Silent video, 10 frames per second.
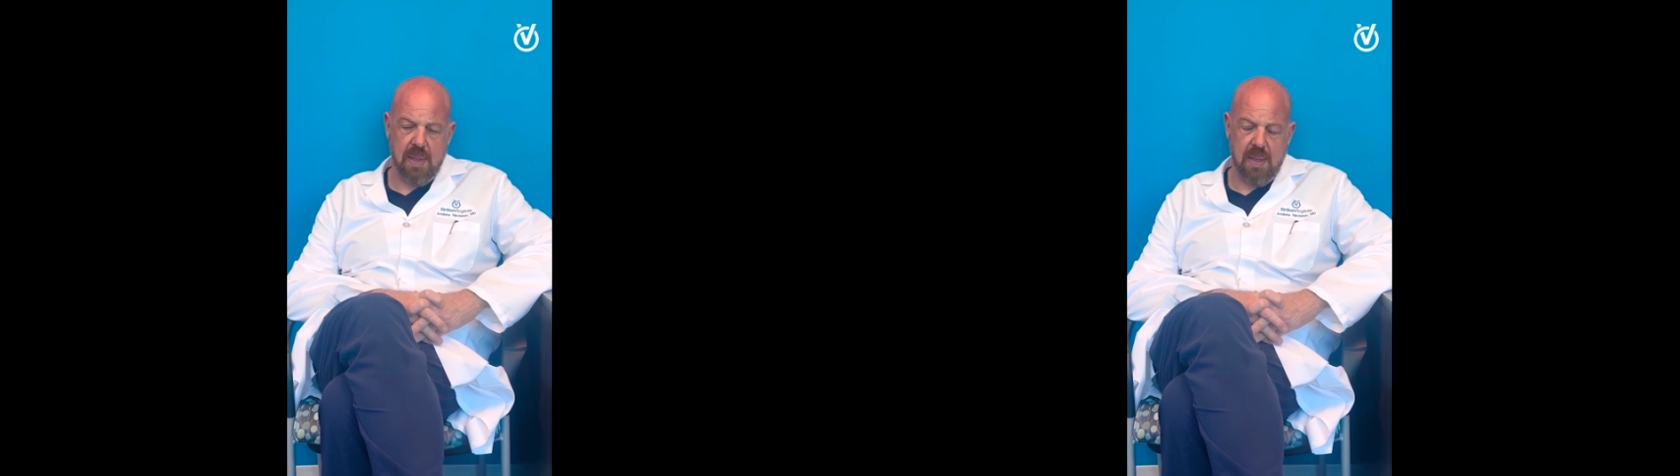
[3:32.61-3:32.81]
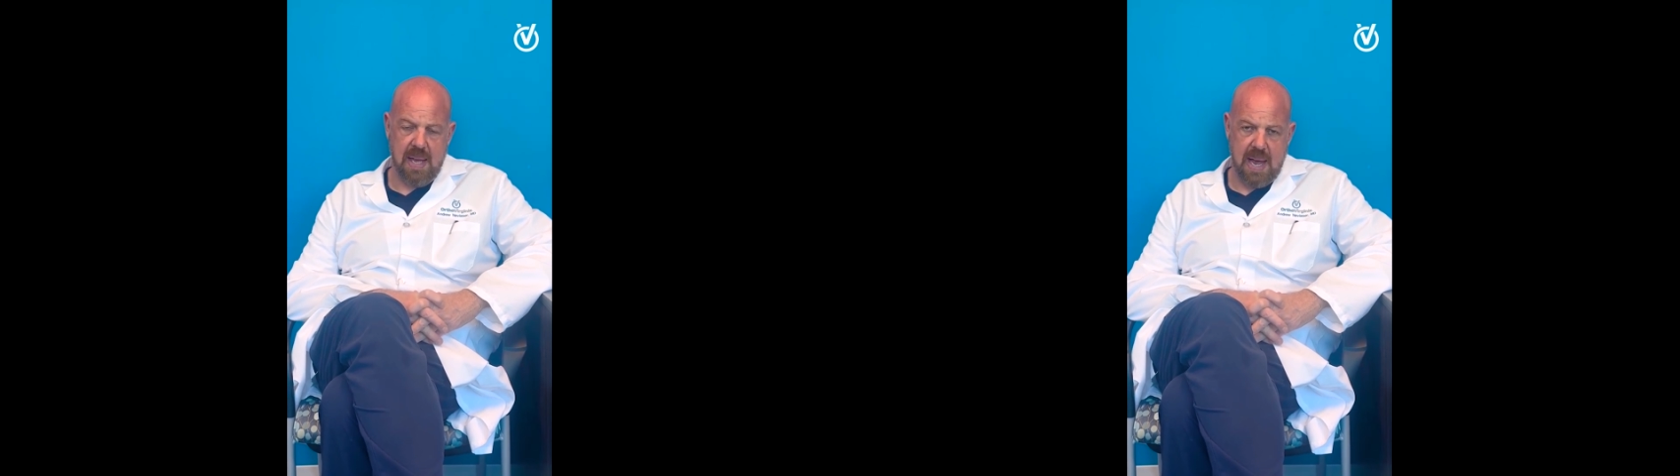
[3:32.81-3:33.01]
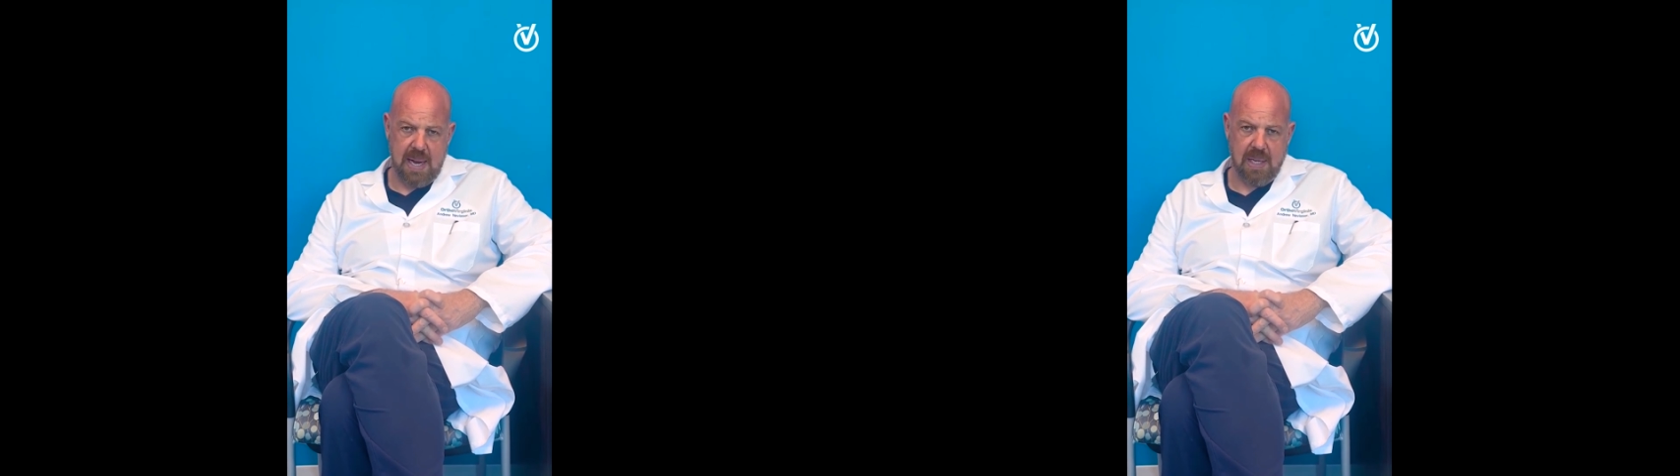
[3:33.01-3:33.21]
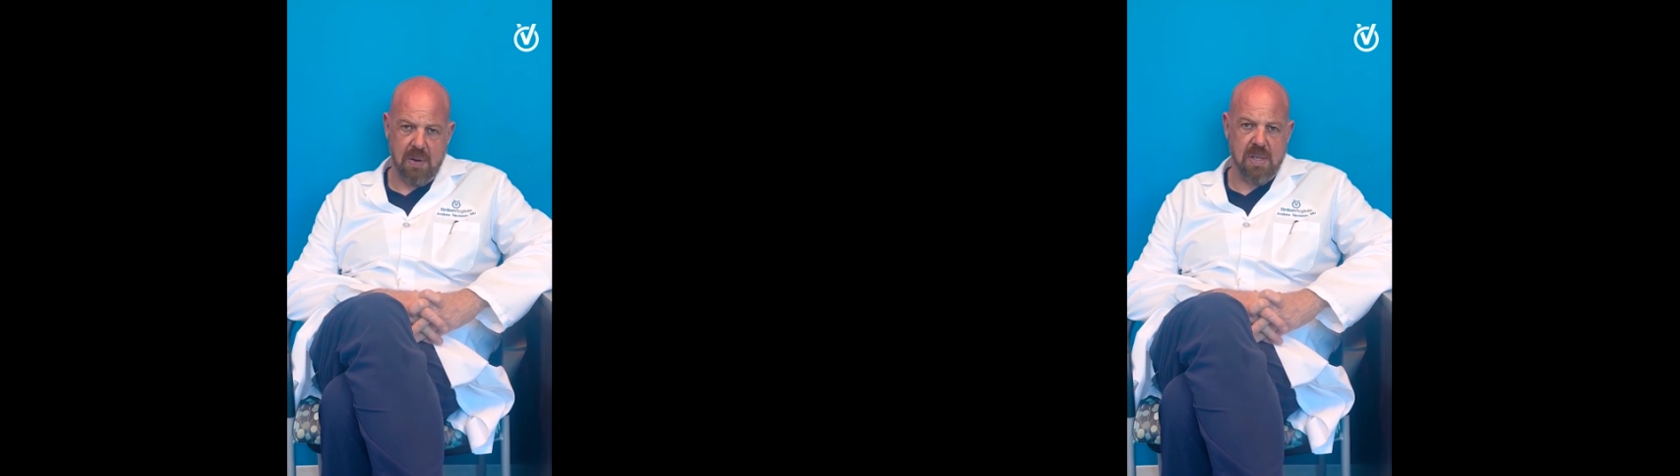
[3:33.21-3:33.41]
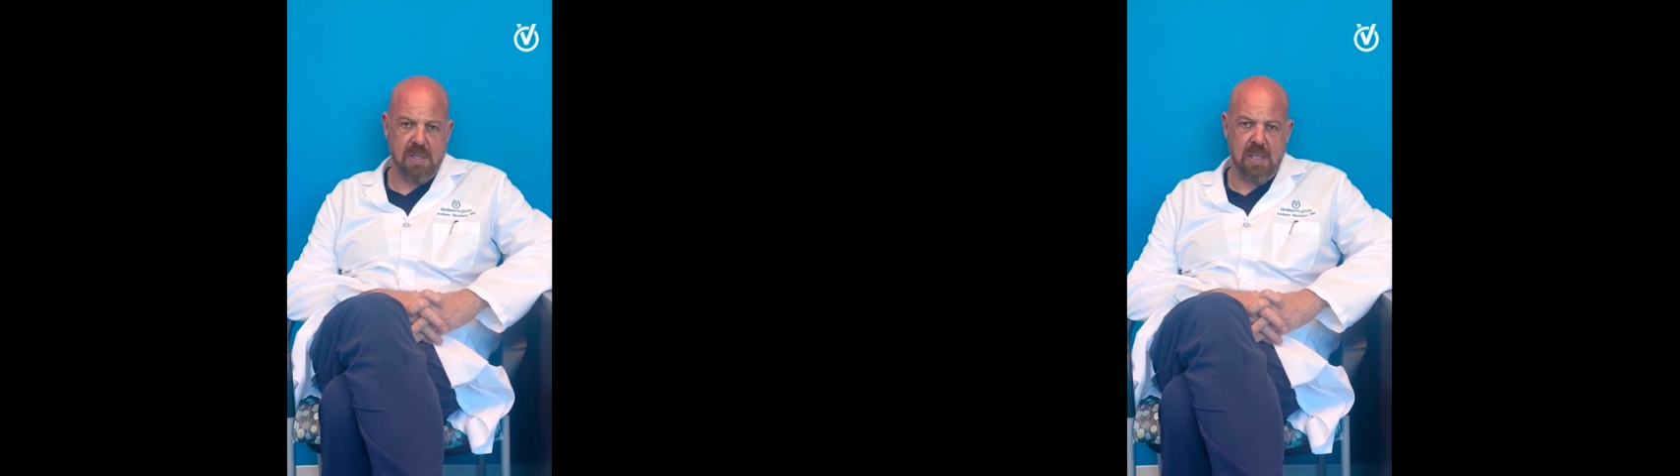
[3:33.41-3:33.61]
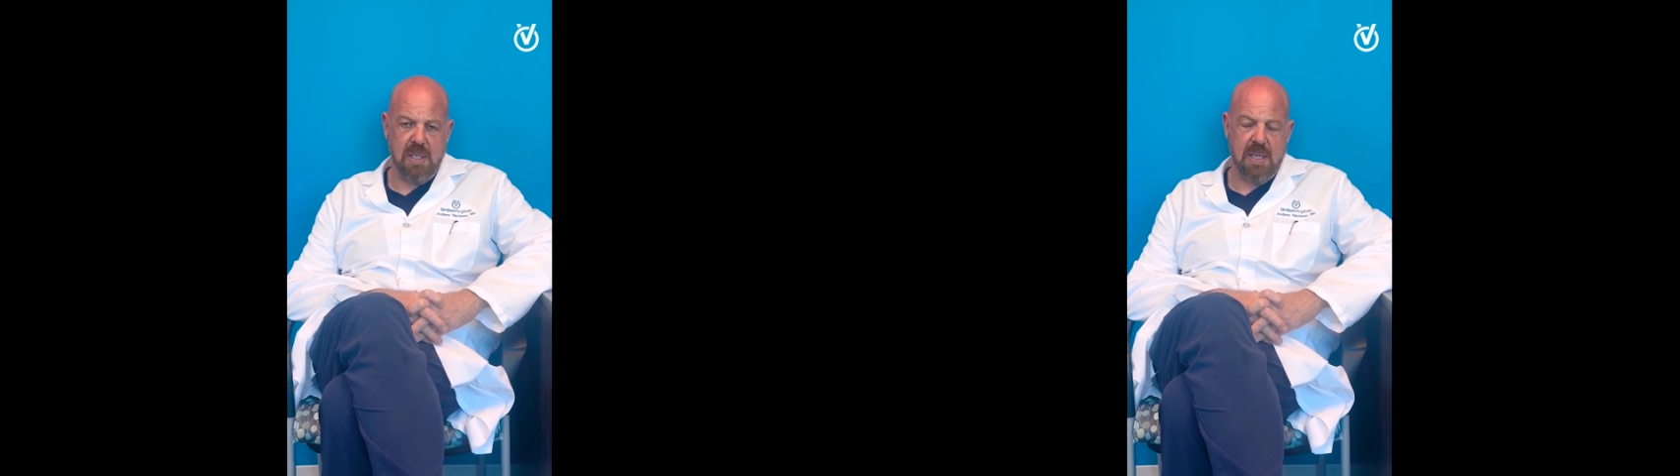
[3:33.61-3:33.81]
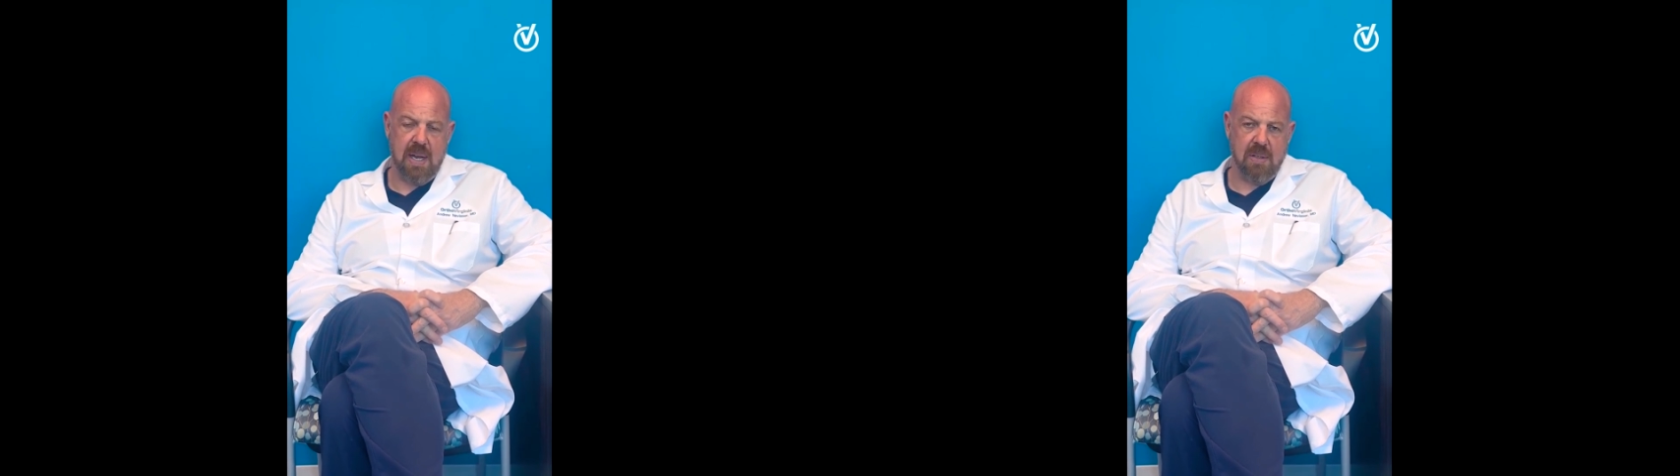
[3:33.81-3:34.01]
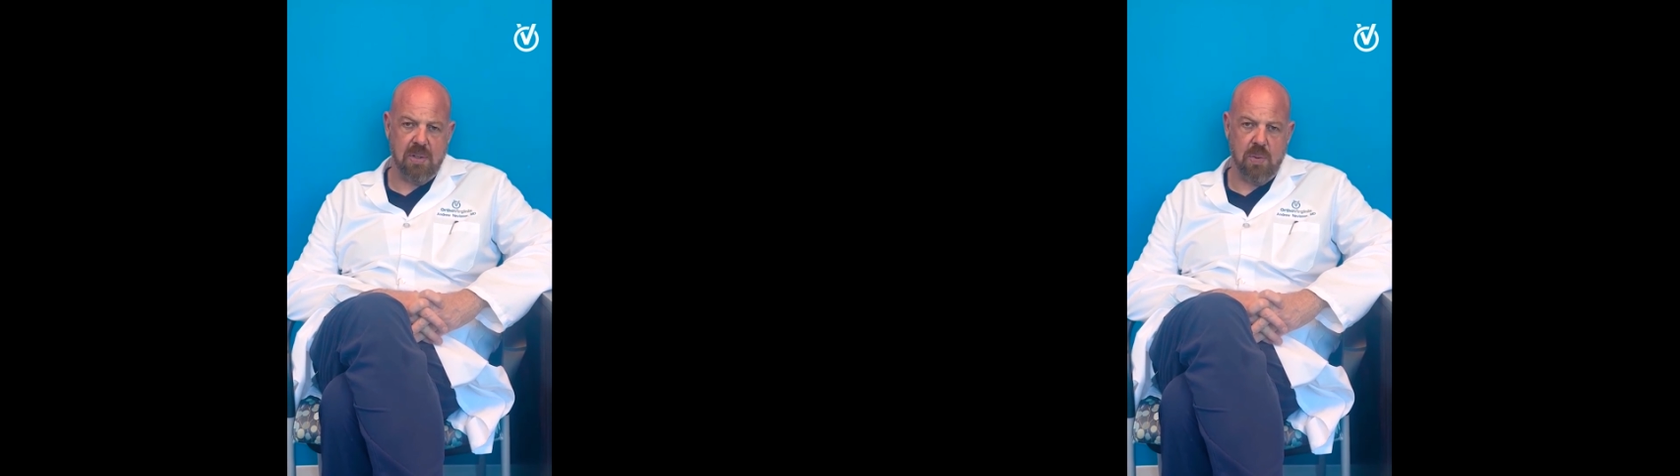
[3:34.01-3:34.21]
the accuracy
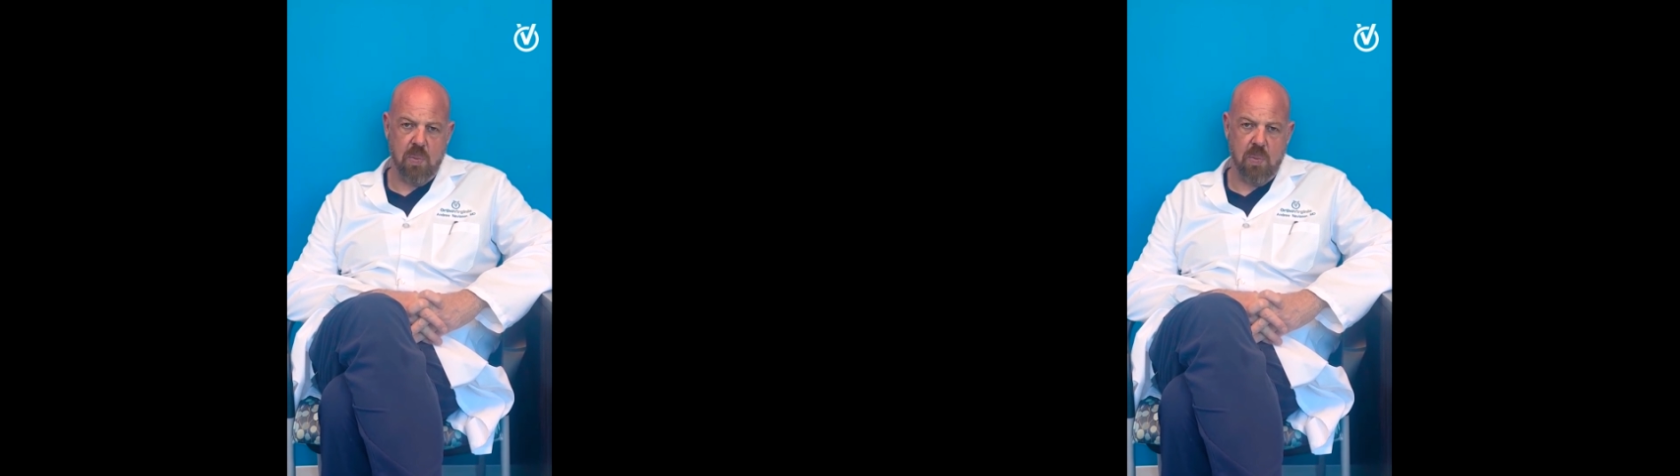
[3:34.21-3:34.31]
down to